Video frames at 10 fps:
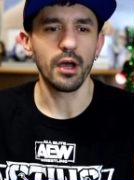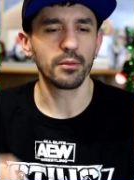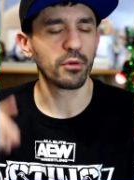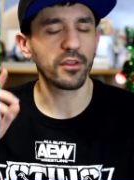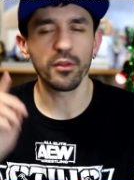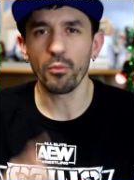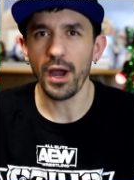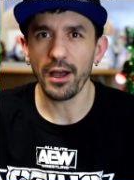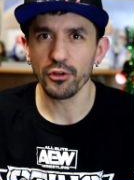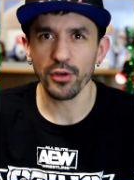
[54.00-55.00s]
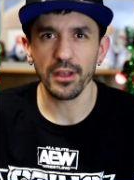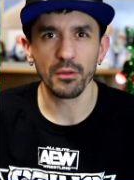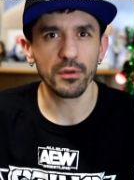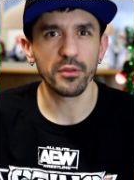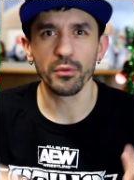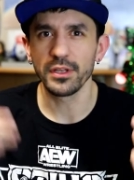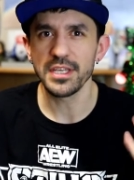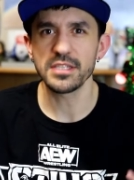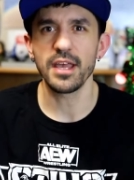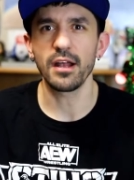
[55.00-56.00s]
uh, the Breath of the Wild trailer with the
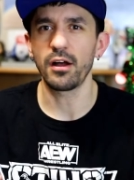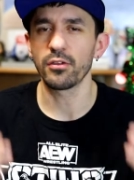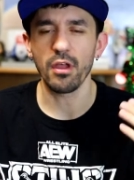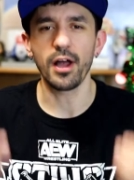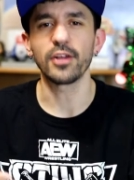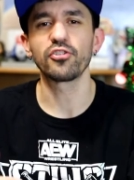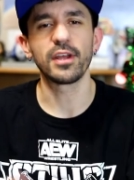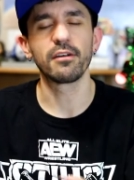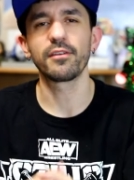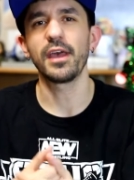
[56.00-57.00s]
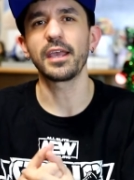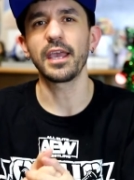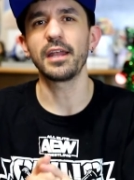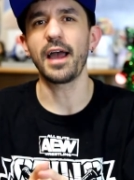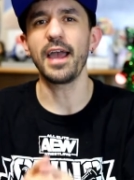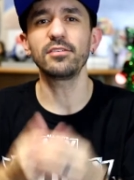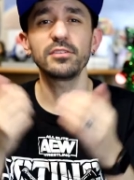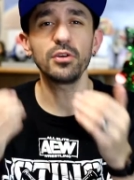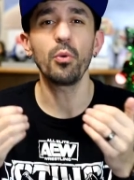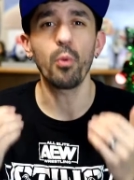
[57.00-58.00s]
release date on launch and everything, and I
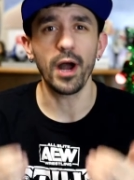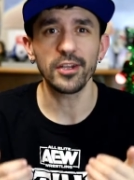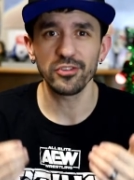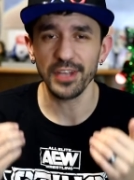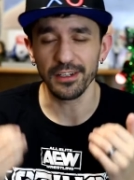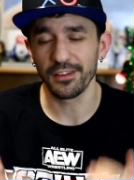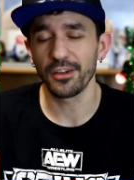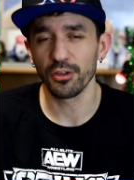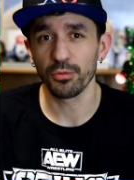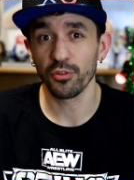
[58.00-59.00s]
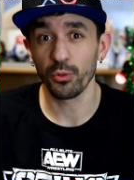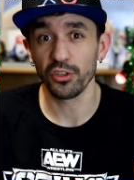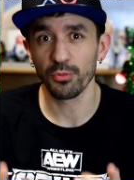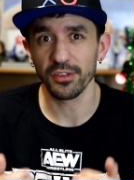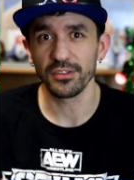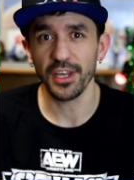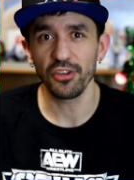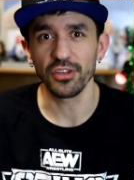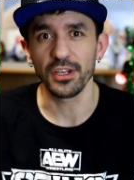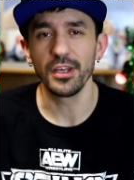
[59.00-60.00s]
still watched that Nintendo Switch
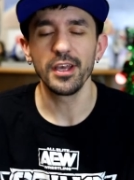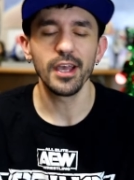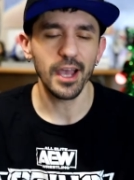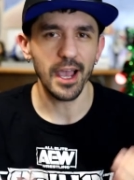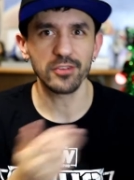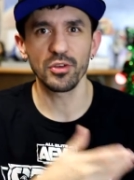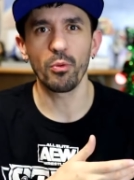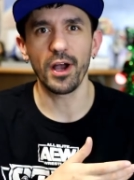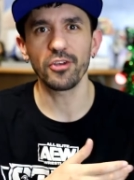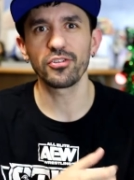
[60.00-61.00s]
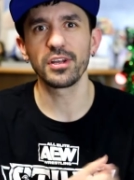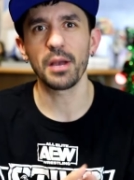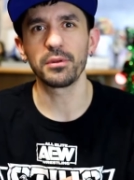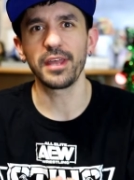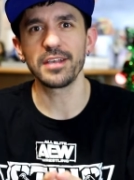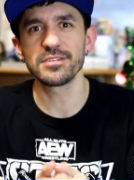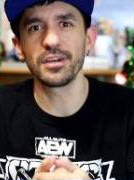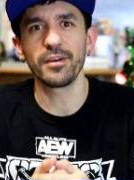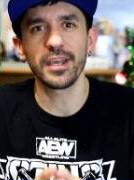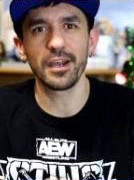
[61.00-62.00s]
presentation. I actually watched it a couple
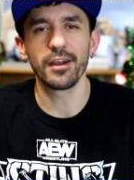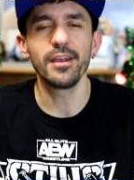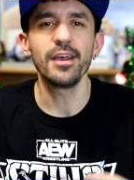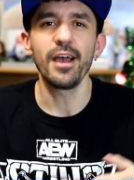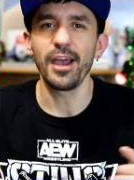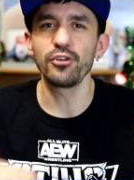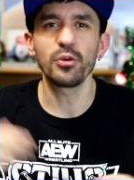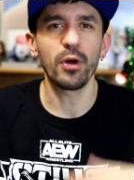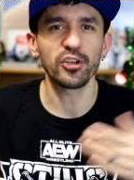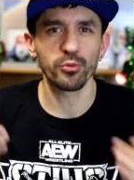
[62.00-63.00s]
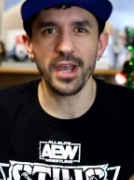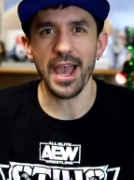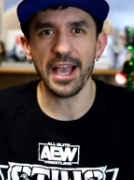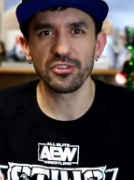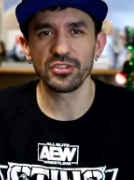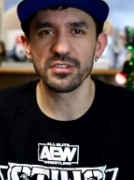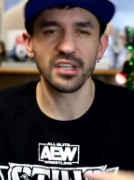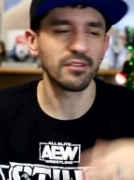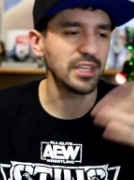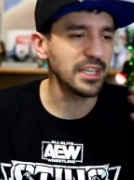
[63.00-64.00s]
days ago here. I usually watch reactions like